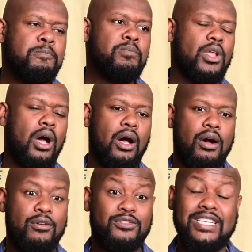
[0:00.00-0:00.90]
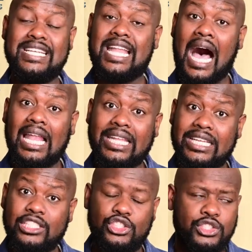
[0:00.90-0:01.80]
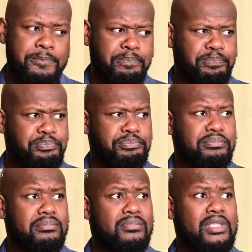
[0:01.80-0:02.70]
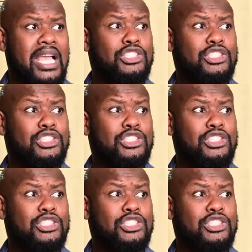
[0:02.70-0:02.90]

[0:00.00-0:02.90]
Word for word: of knowledge. And